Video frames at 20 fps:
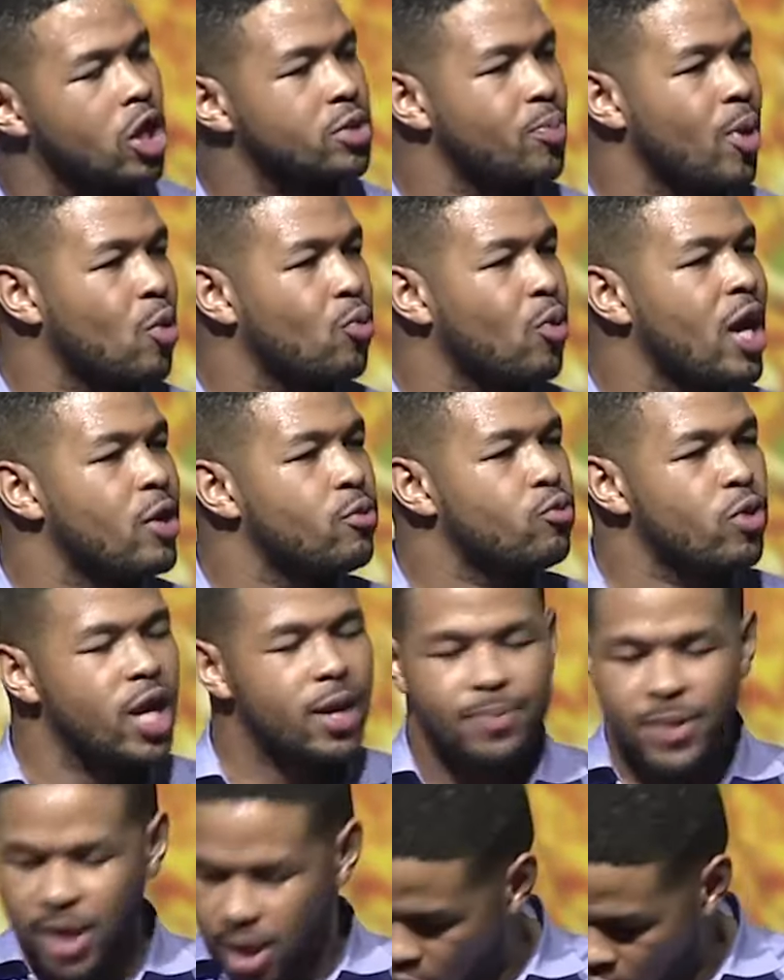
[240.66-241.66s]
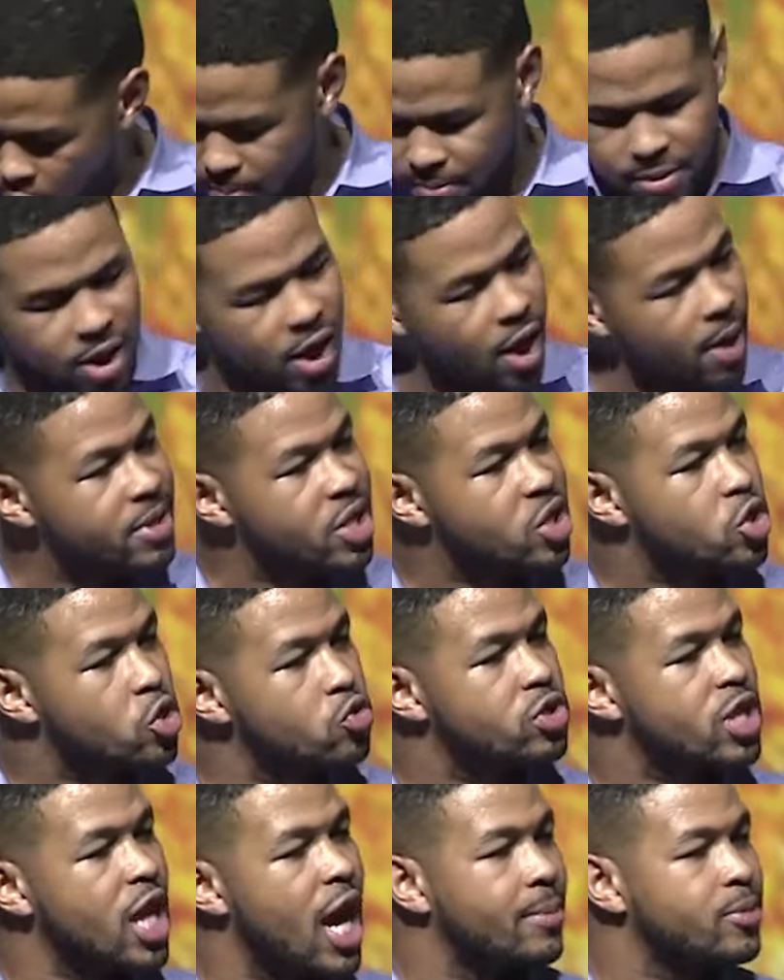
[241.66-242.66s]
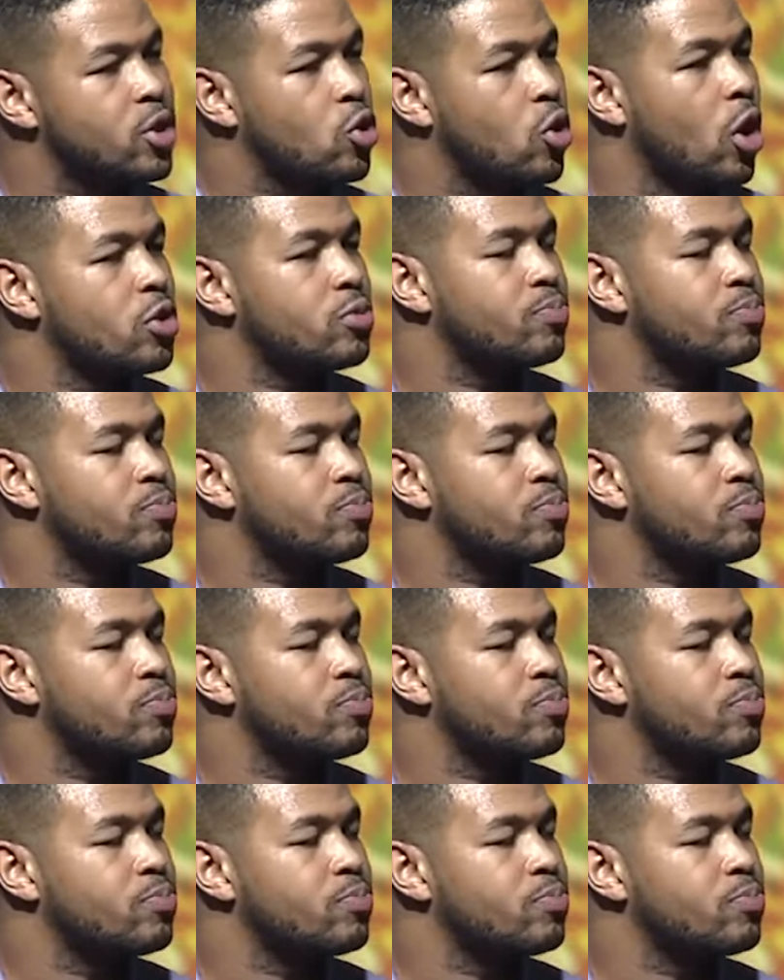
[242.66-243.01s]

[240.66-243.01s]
across my right rib. They cut me 2 times